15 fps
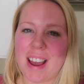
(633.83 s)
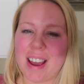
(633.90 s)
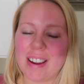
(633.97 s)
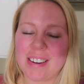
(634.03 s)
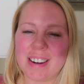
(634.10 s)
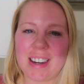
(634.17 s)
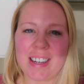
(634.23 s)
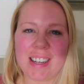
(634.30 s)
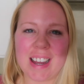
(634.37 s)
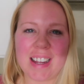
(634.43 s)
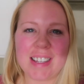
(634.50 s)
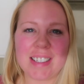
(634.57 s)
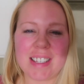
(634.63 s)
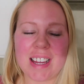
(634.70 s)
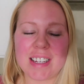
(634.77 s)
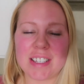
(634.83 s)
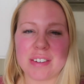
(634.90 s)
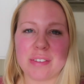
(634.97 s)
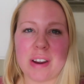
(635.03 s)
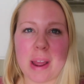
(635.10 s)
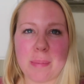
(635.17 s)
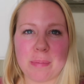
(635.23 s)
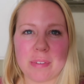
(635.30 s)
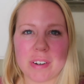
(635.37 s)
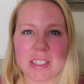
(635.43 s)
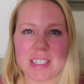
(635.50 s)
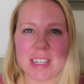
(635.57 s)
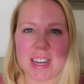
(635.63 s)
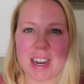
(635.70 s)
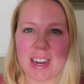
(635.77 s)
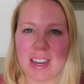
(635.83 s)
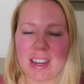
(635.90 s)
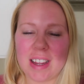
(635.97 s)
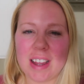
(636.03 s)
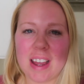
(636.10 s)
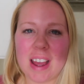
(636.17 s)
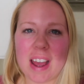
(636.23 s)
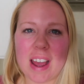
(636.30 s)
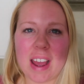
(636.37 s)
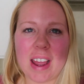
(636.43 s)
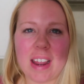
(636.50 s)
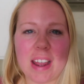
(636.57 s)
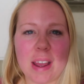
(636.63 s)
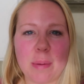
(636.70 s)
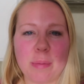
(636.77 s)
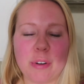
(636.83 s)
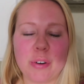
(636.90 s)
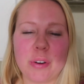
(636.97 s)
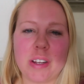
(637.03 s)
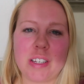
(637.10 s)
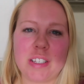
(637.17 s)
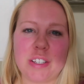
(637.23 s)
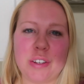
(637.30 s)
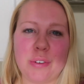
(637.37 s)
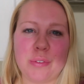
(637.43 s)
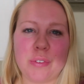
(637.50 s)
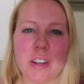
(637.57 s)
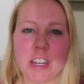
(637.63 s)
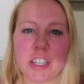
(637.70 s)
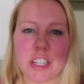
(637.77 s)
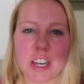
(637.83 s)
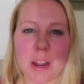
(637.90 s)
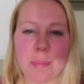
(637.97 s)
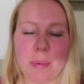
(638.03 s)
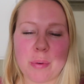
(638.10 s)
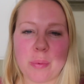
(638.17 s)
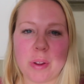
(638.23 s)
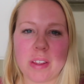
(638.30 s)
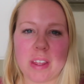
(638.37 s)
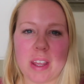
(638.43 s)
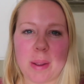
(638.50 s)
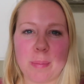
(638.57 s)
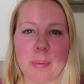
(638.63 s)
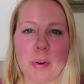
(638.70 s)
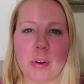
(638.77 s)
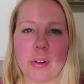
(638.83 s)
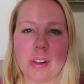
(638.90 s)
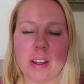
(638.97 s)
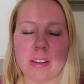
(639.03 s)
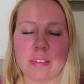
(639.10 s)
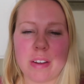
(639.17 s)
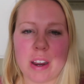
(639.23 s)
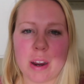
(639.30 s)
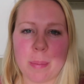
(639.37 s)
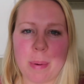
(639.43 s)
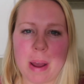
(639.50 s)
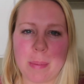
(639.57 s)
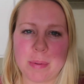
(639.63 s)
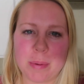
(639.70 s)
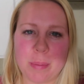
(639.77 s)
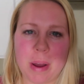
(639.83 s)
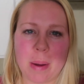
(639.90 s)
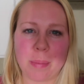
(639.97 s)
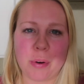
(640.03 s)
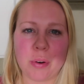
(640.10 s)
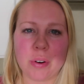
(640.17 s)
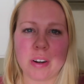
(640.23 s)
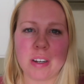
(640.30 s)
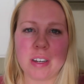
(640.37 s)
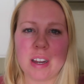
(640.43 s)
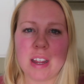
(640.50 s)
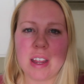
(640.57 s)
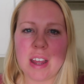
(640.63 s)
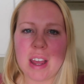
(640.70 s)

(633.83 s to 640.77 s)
Alright guys, that's a wrap for today. I am going to finish it up with a bowl of air popped popcorn.